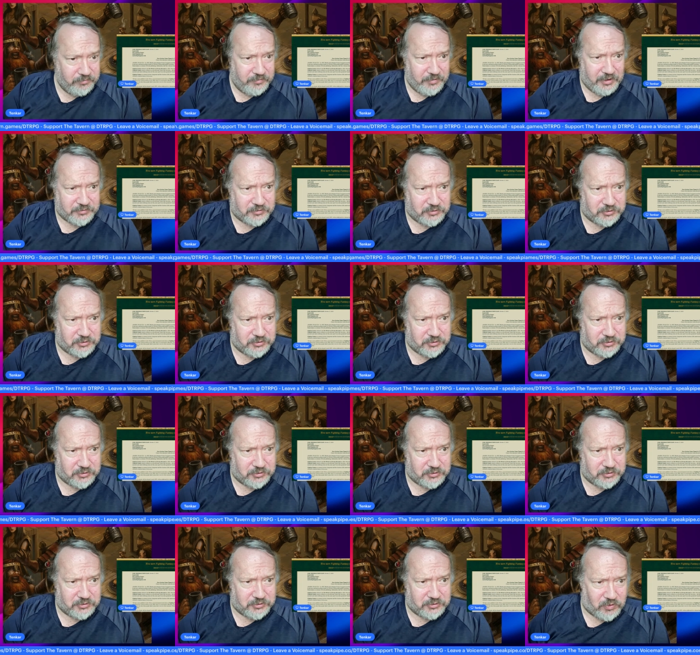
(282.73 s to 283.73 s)
That's the
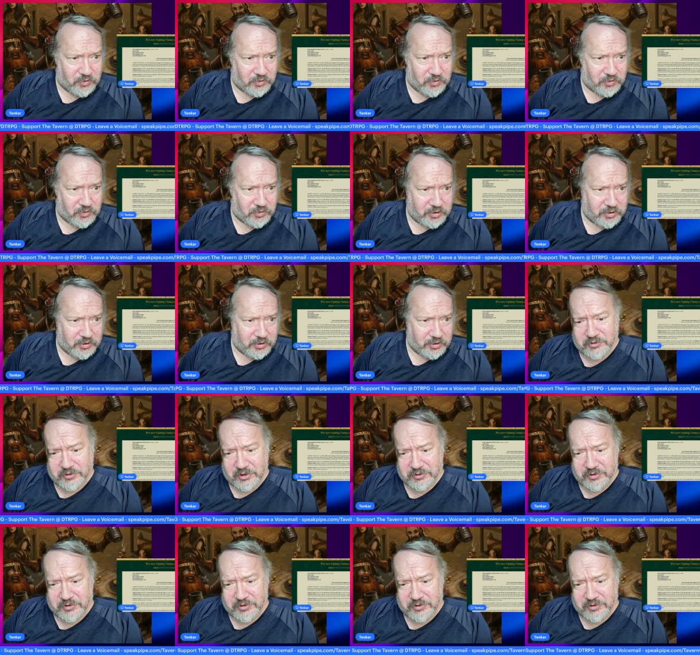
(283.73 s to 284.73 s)
shortcut link, 10 cards
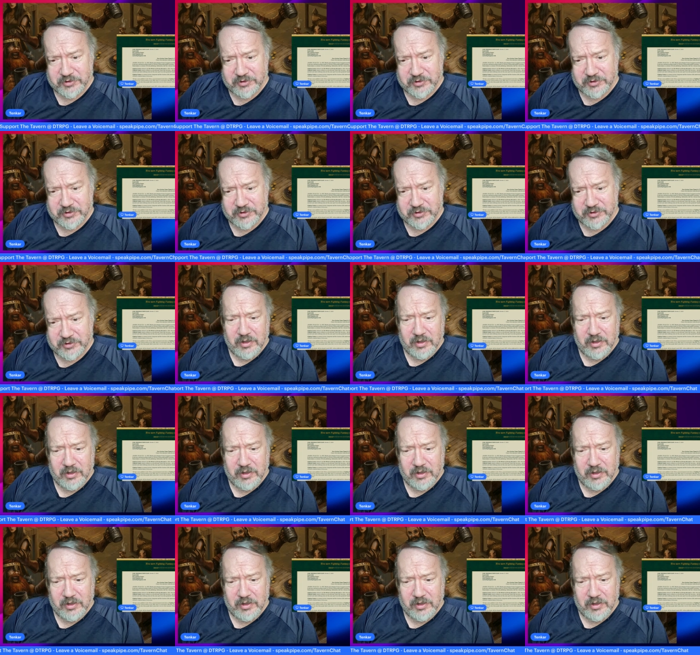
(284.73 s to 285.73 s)
there,
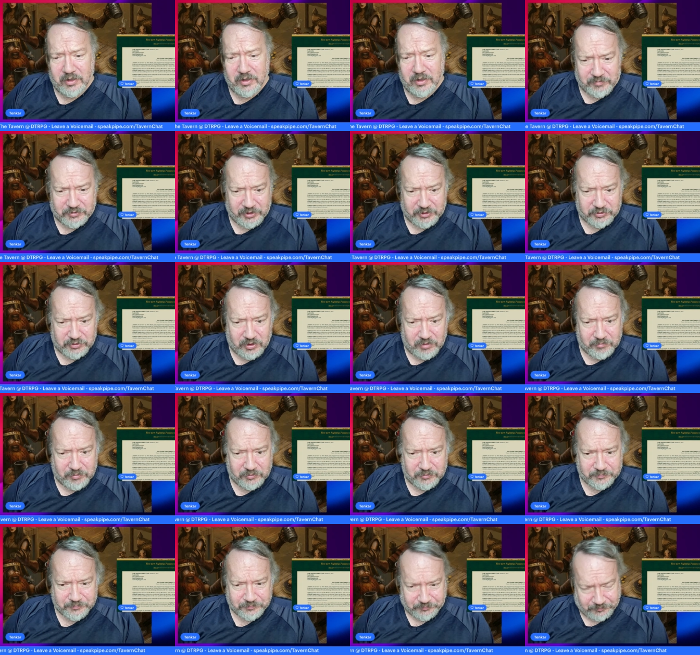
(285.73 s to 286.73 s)

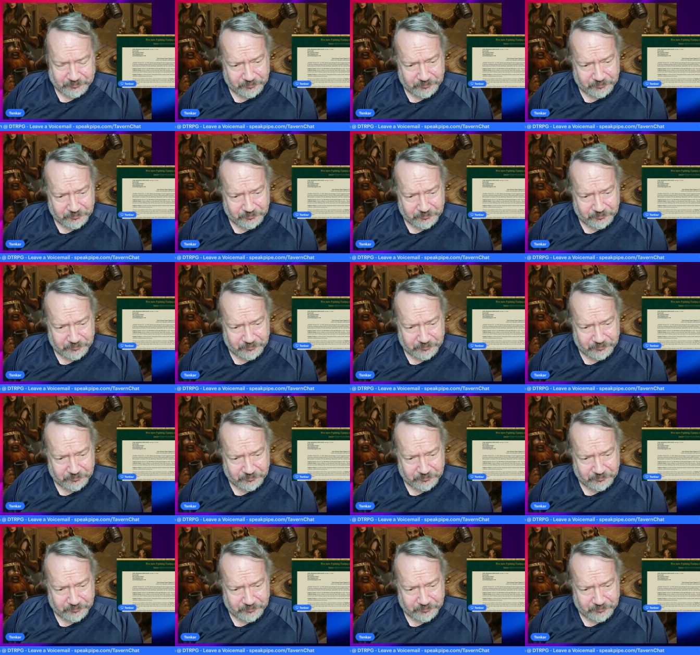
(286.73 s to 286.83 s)
tavern.game/humble.